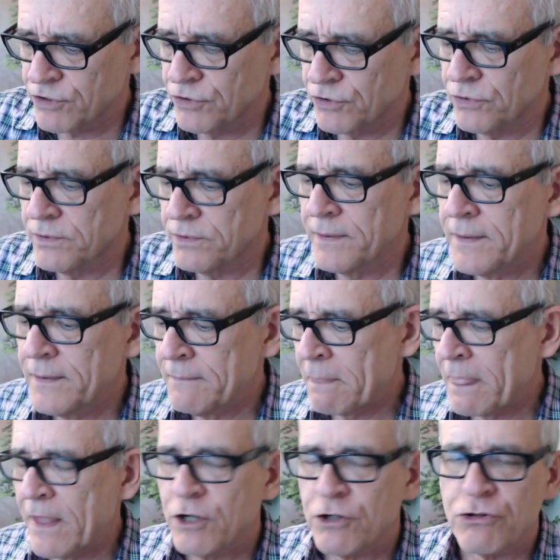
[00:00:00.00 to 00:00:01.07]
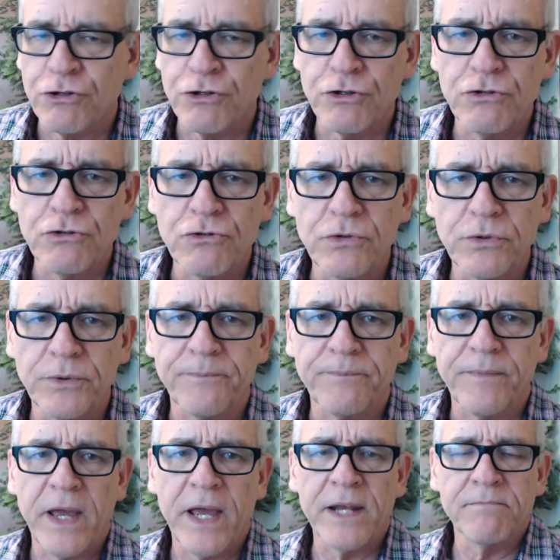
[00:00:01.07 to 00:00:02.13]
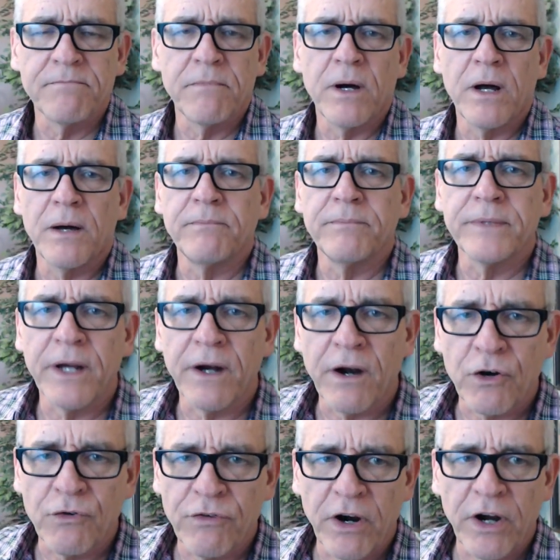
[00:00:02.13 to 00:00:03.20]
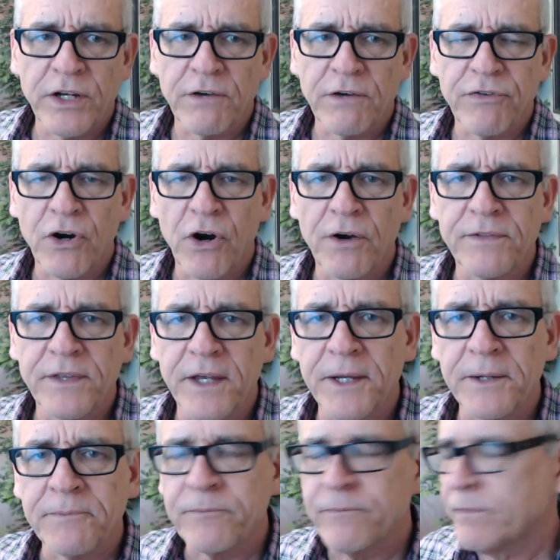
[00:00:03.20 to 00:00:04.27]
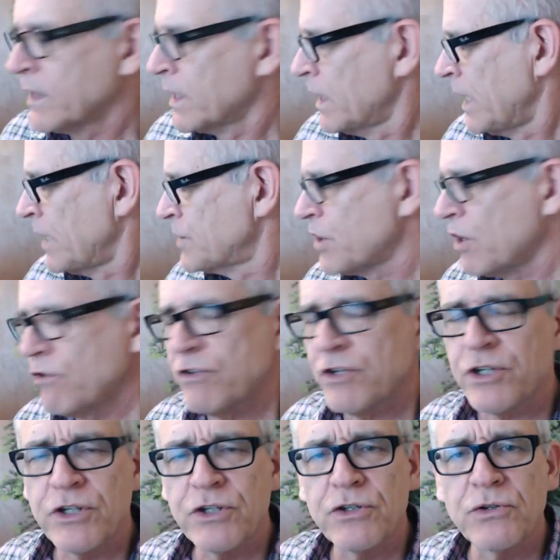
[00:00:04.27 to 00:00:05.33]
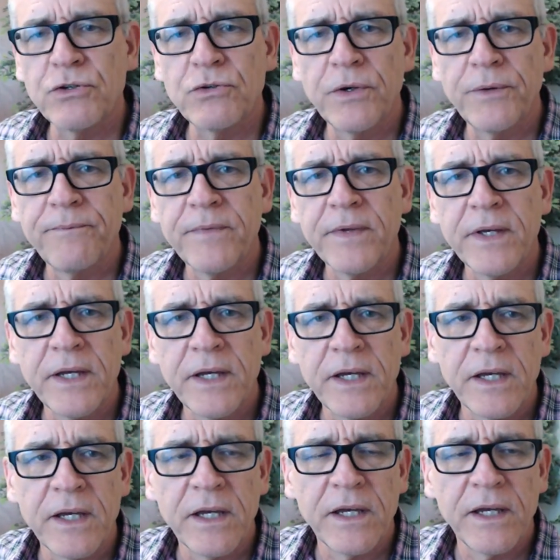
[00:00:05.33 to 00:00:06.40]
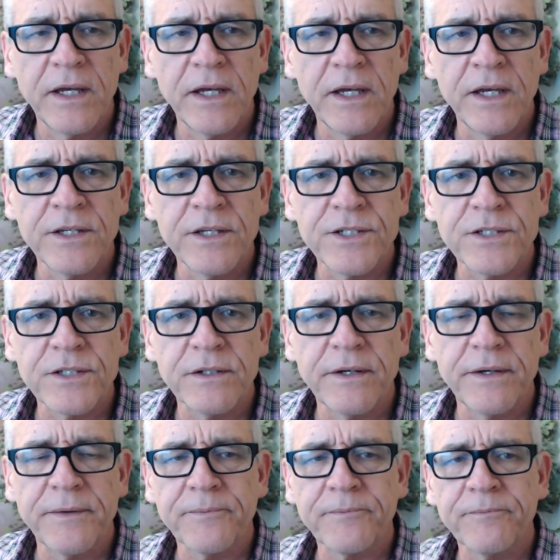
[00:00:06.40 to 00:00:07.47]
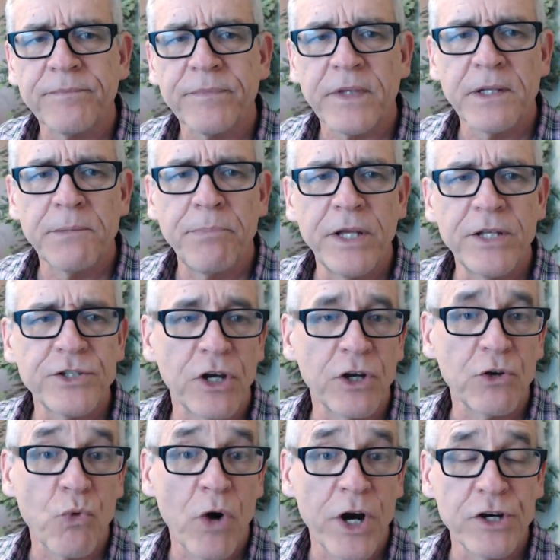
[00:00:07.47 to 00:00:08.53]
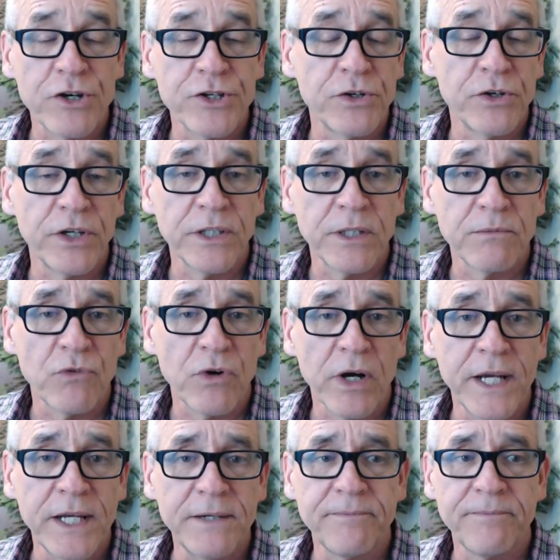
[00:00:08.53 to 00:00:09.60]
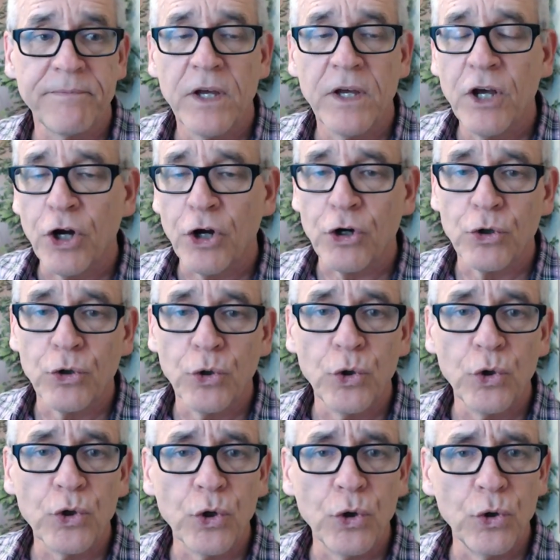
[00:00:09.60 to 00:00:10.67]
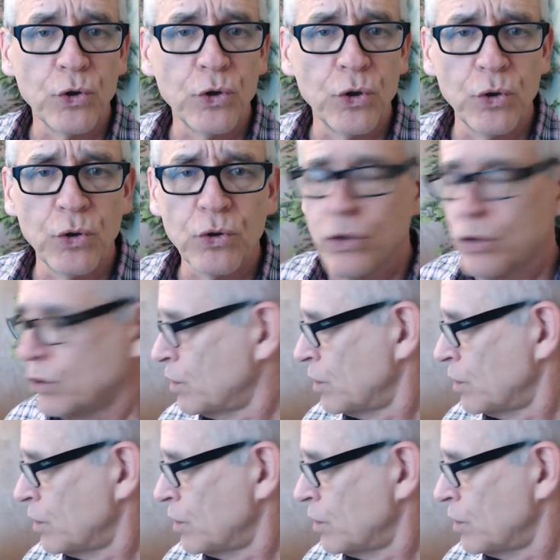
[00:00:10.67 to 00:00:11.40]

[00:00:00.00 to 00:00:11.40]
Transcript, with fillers: goo? Goo and mum yeah, are very different, aren't they? And so the goo is depends on where you're doing them, right? Goo goo goo